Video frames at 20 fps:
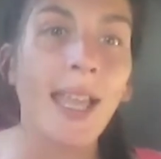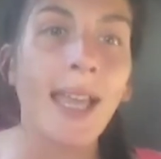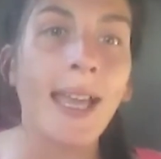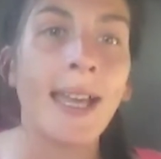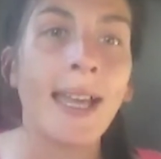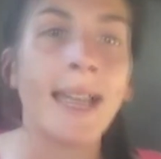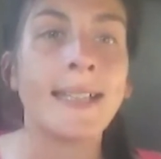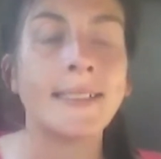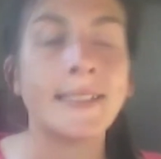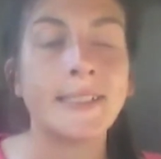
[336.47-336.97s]

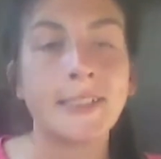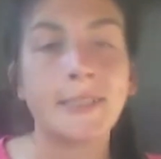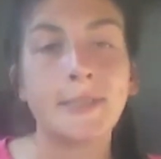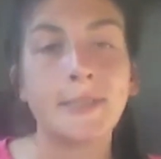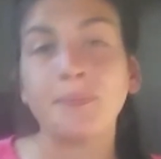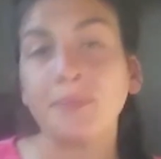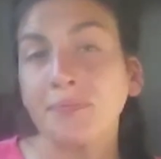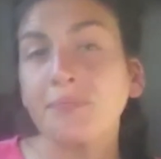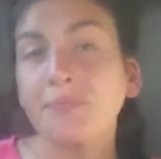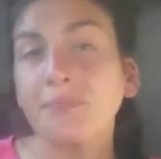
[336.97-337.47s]
And
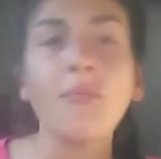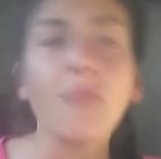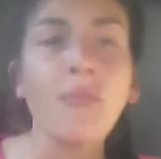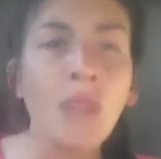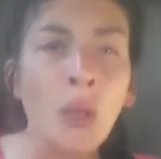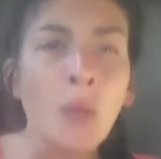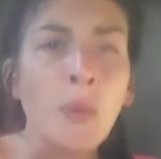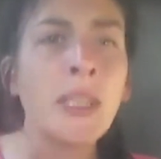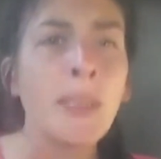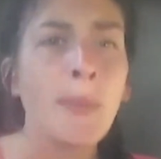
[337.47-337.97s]

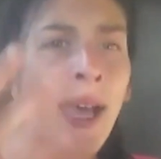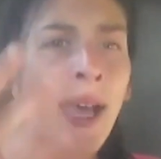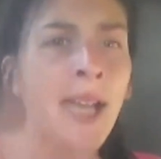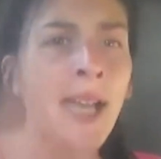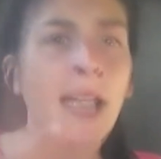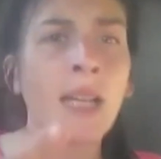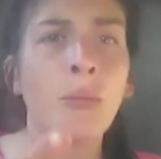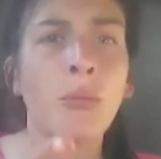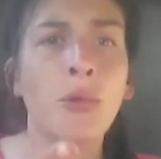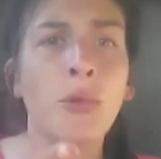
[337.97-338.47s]
when the
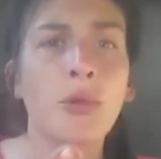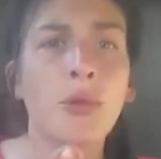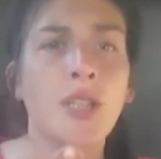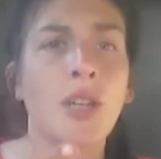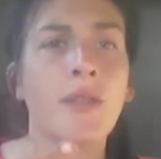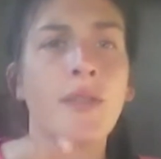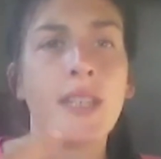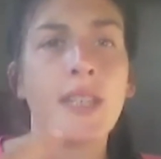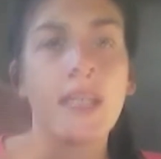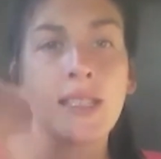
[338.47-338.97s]
pangolin walks
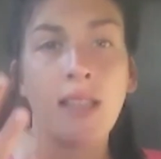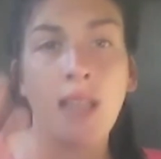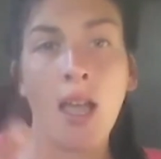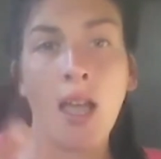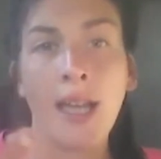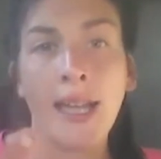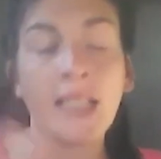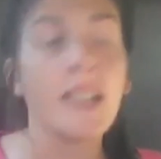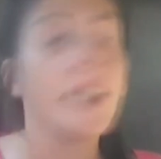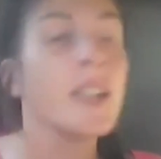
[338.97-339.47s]
over this
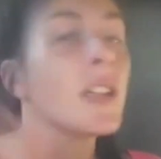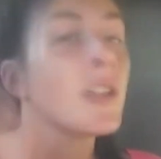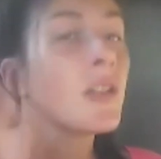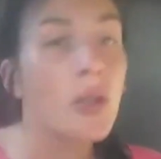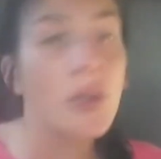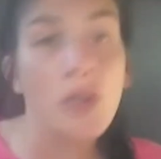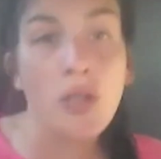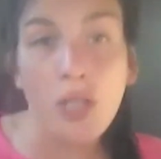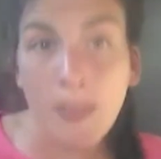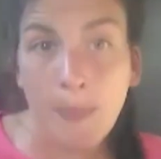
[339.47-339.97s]
line,
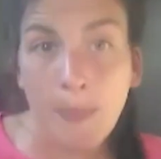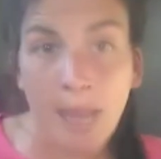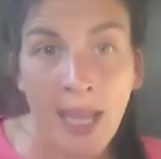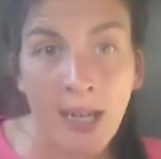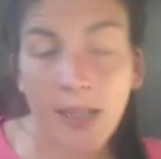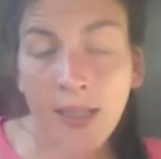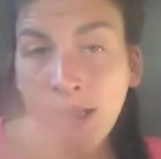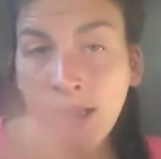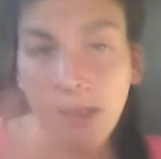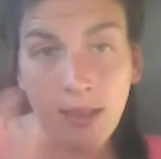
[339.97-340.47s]
not just
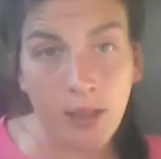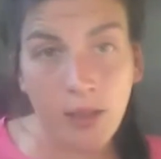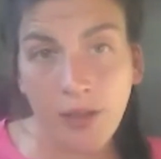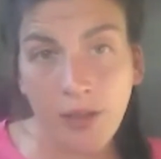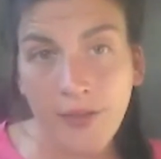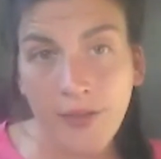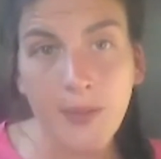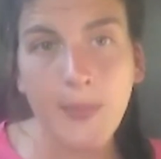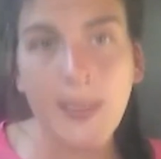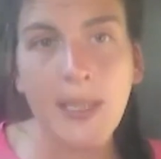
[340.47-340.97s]
pangolins, a
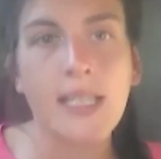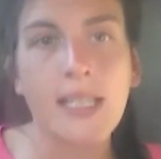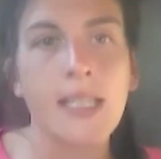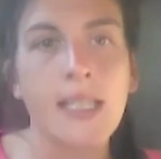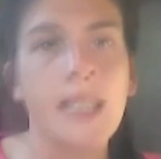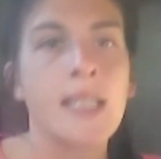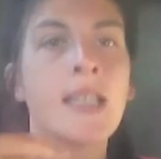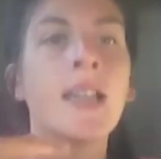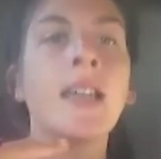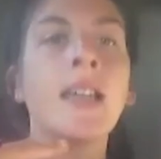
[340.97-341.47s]
lot of
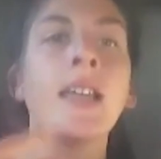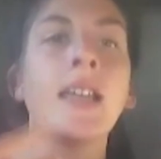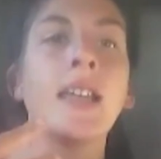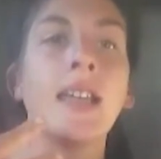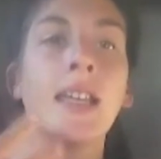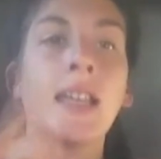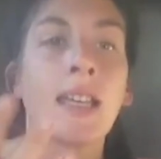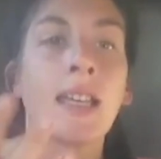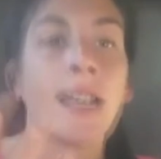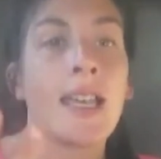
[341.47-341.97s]
species,
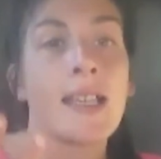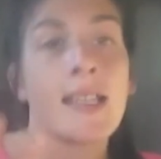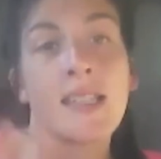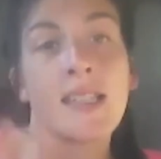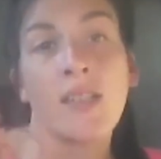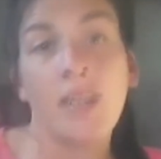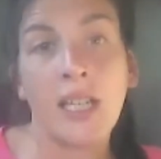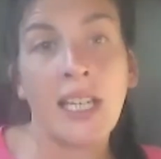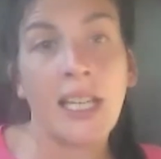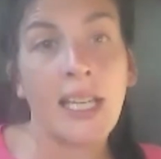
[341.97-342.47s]
it gets
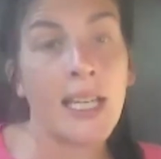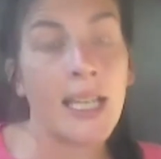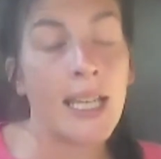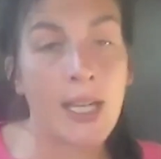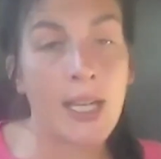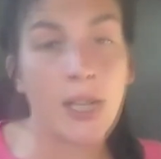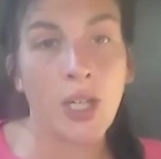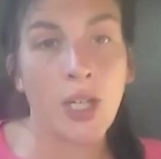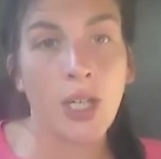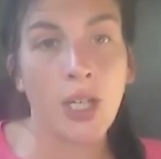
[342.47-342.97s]
severely
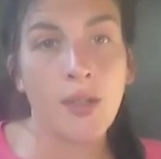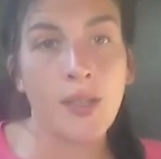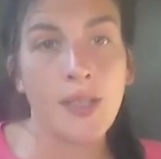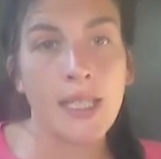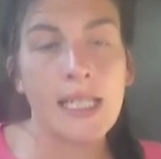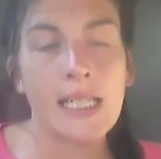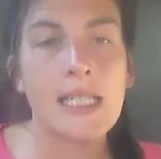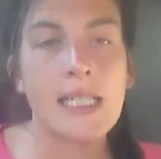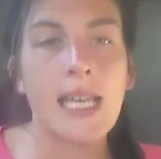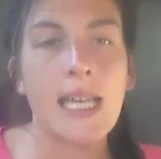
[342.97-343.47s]

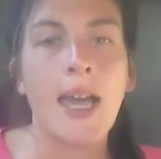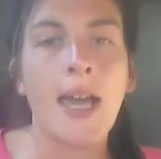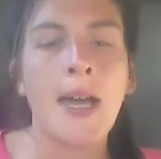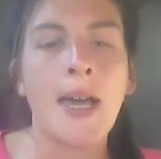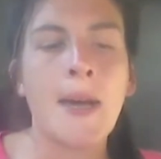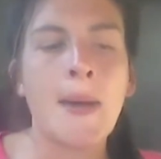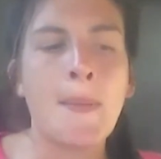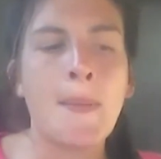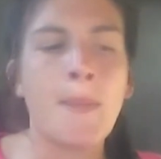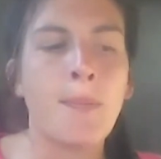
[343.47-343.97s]
electrocuted.
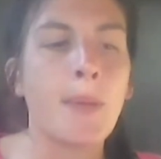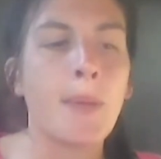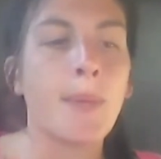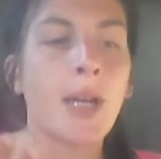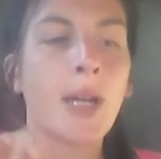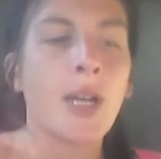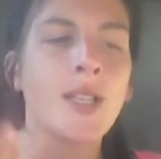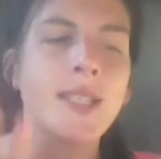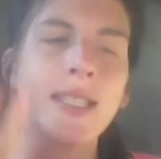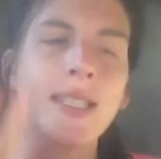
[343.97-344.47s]
Um, but
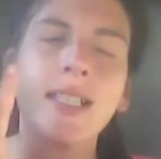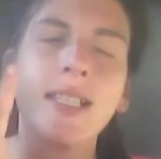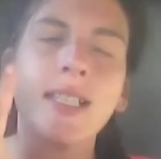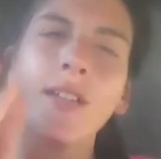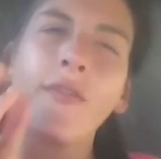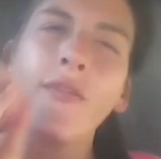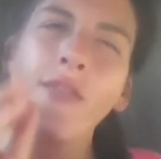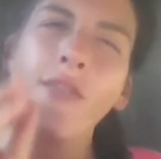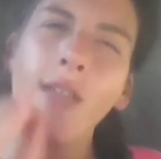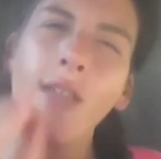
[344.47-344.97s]
because the
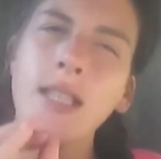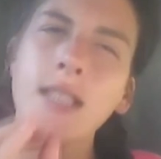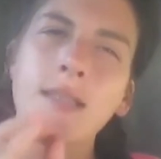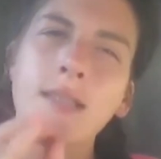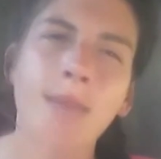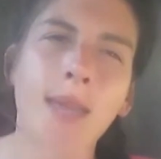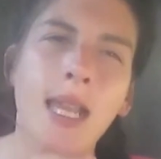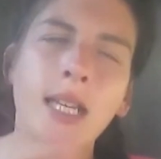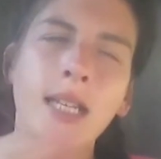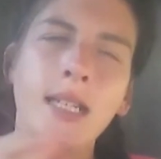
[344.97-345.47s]
defense
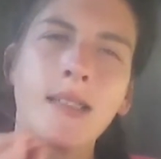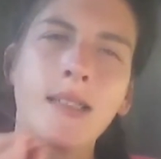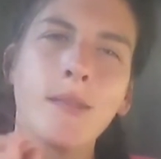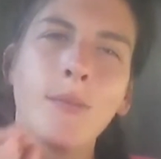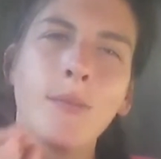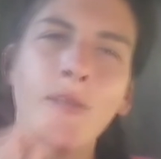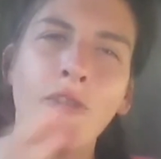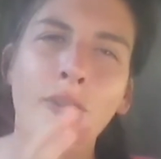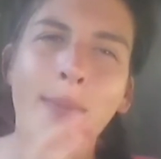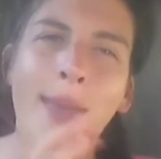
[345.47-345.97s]

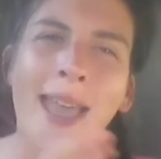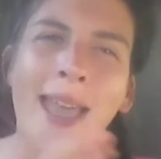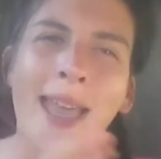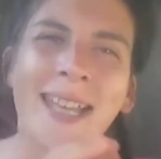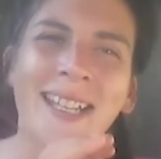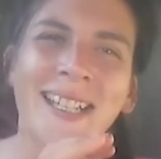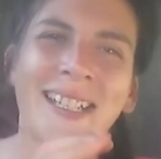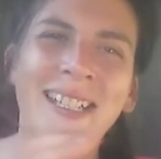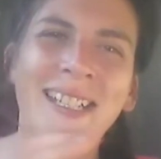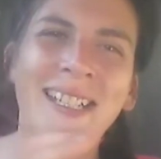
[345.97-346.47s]
mechanism of a
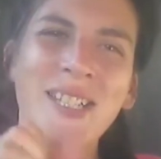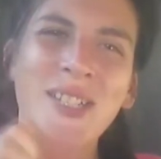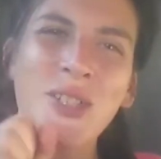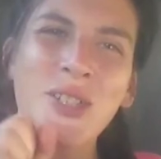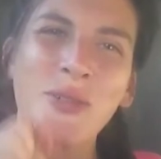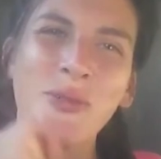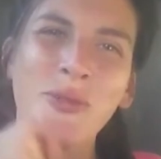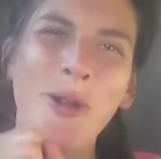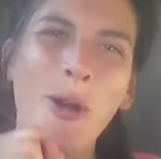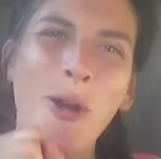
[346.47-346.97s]
pangolin is
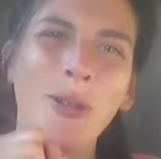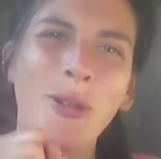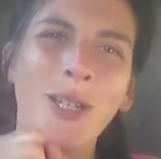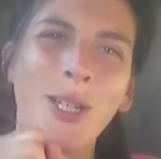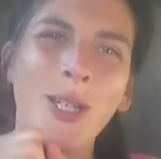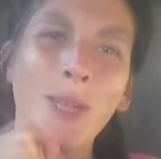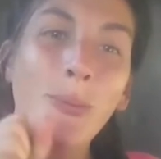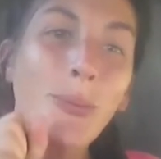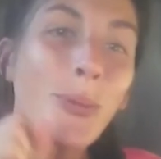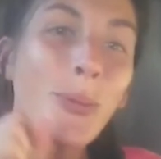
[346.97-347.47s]
to roll
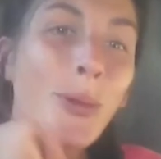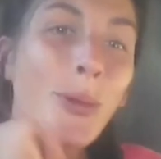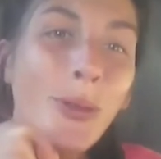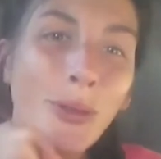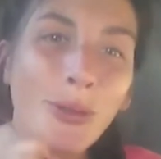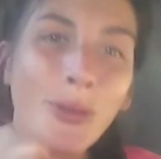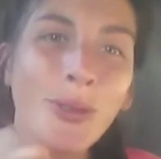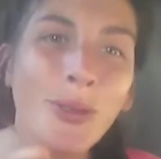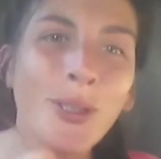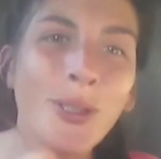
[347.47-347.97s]
in a
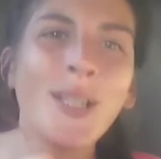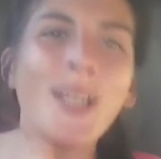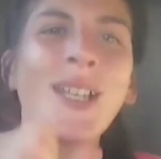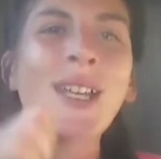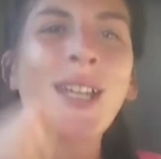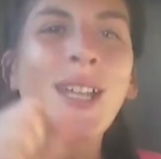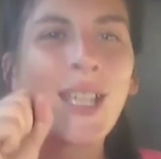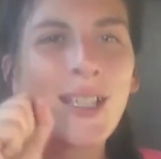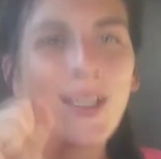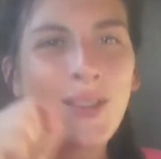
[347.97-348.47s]
ball,
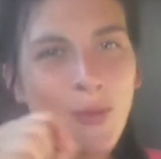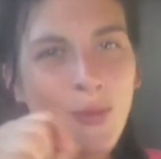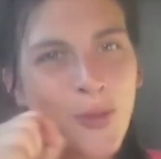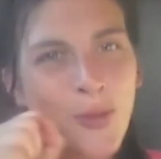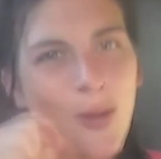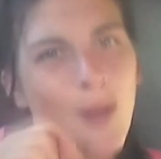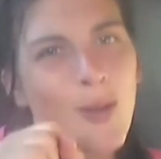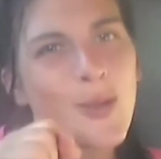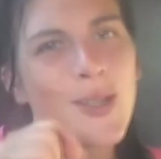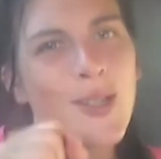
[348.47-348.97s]
it
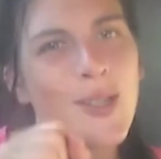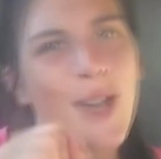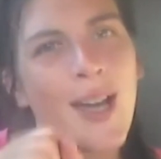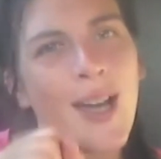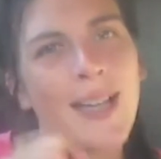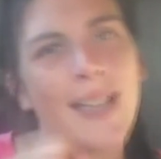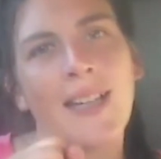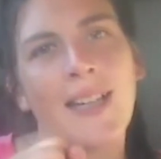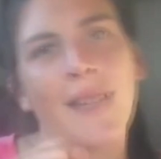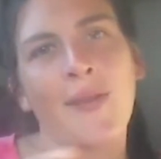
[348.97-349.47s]
rolls
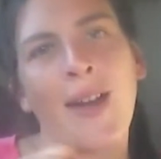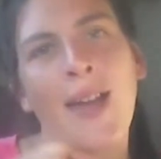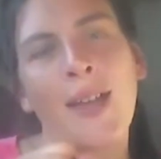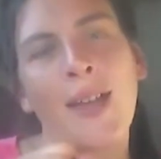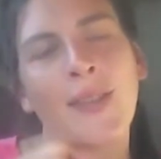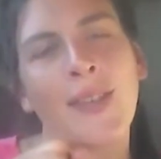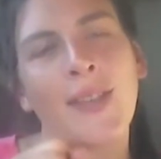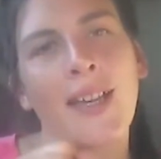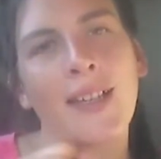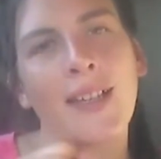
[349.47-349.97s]
tightly
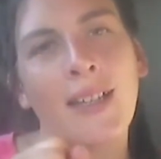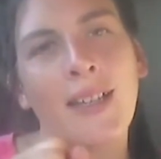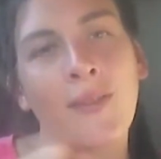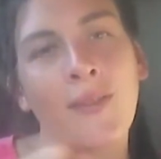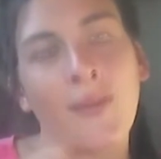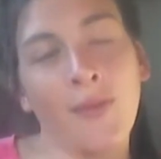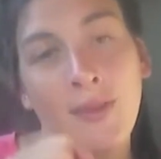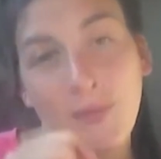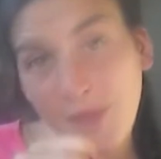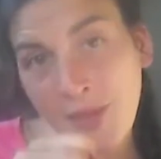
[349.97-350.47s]
around that
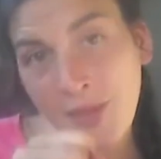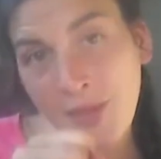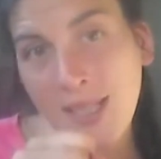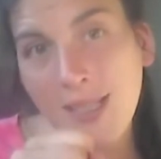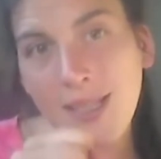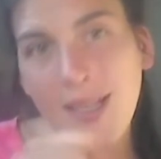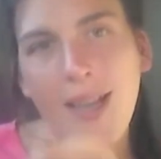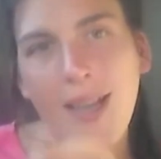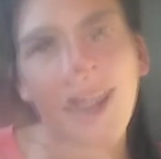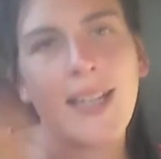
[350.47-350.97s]

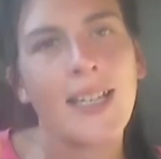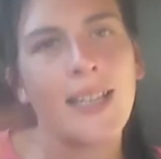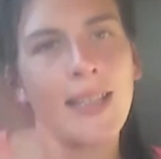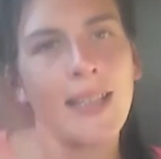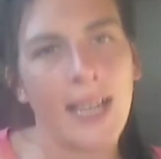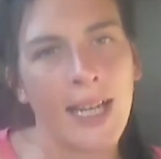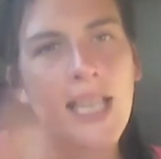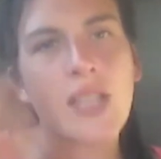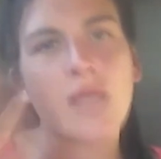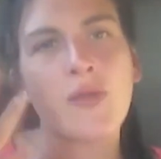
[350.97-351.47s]
fence line and
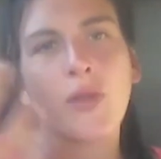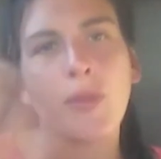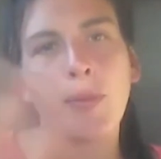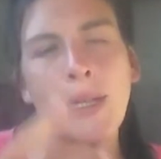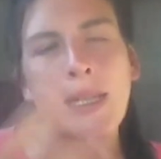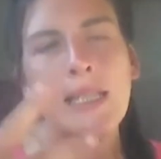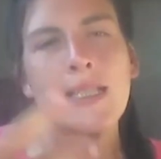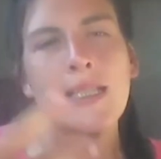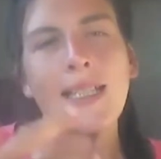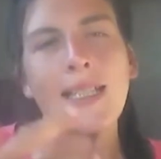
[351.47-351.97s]
then gets
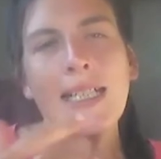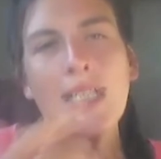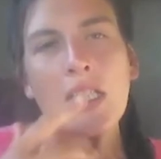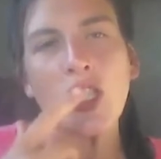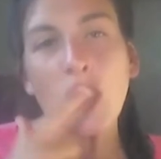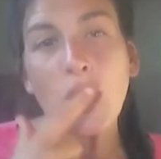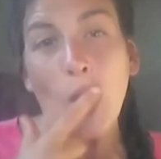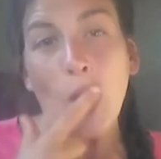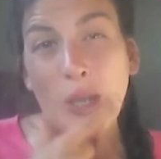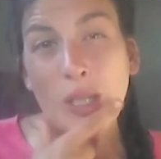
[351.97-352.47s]
repeatedly
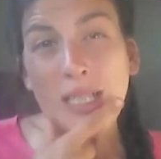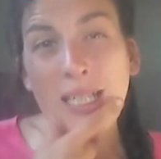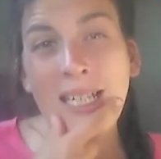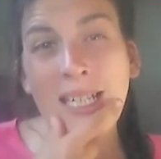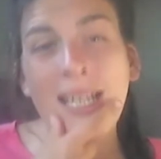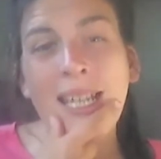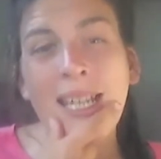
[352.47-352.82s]
shocked.